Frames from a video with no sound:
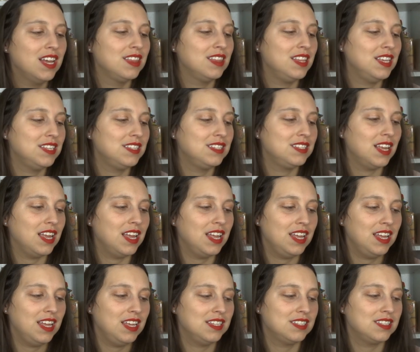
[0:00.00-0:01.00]
This
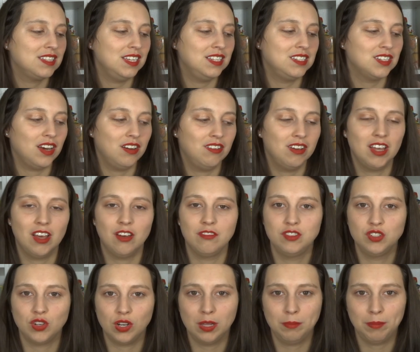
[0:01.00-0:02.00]
is the diary of
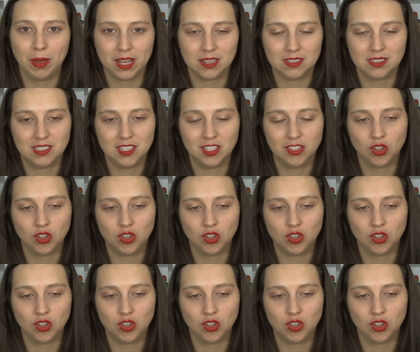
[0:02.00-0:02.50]
Dolly Baxter.